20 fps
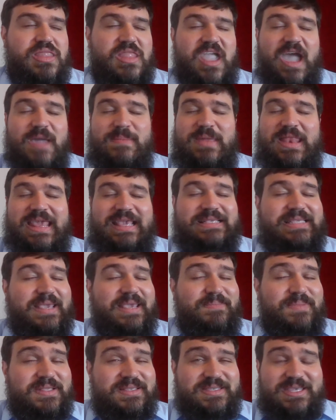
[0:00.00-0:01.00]

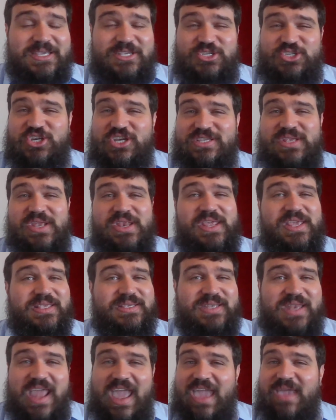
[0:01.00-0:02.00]
exhibits this just in his
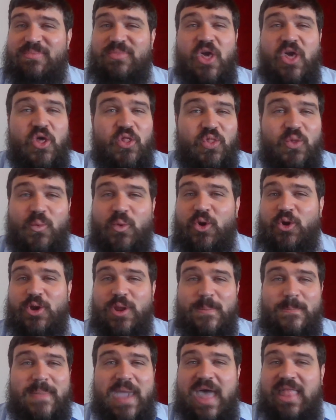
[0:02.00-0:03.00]
name. The
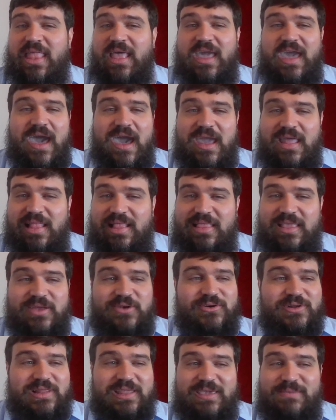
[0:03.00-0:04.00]
word Malachi
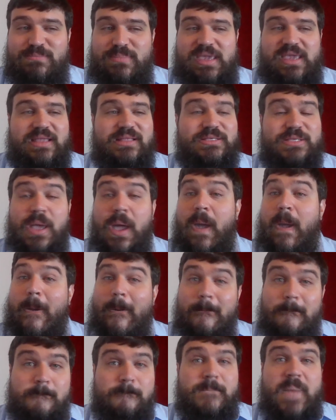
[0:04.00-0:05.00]
literally means
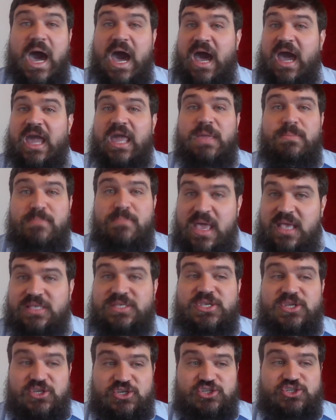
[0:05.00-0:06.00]
my
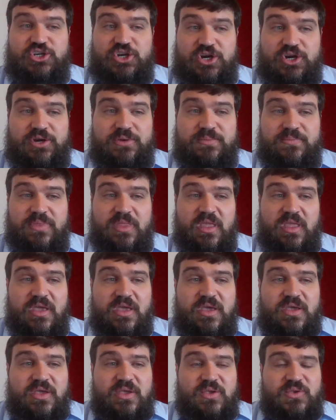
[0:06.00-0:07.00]
messenger.
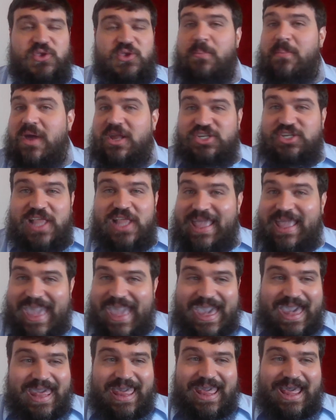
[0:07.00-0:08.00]
So much like
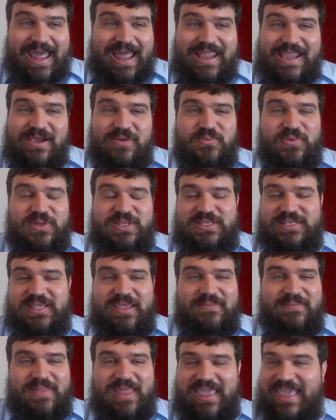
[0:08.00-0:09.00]
Haggai, it would
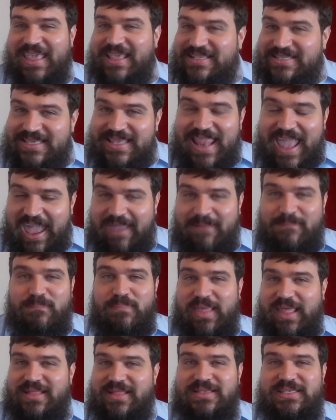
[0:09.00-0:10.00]
seem like his name
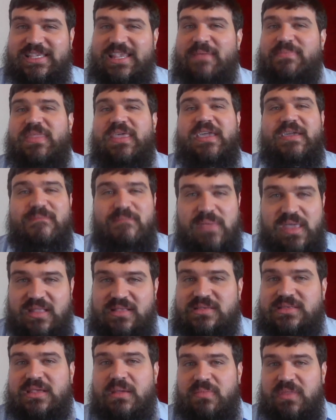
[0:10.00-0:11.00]
means something and
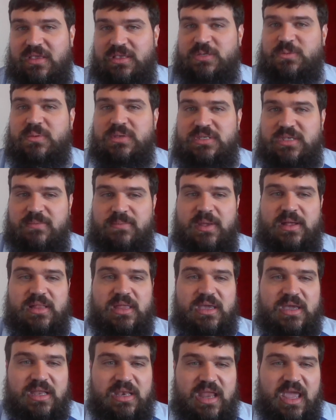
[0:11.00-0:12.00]
means something specifically
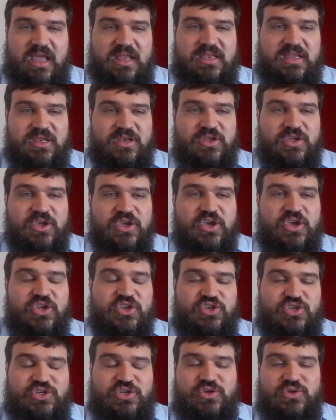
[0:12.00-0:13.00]
connected
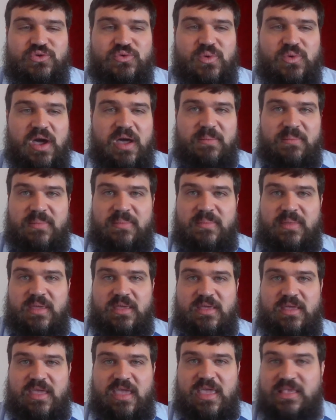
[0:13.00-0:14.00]
to
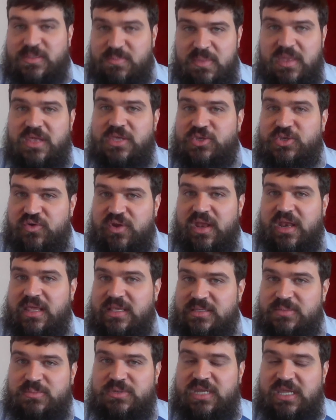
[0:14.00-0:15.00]
his ministry,
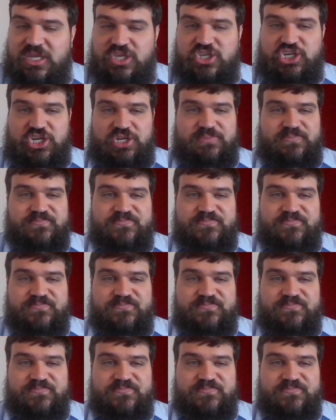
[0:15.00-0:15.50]
his teaching.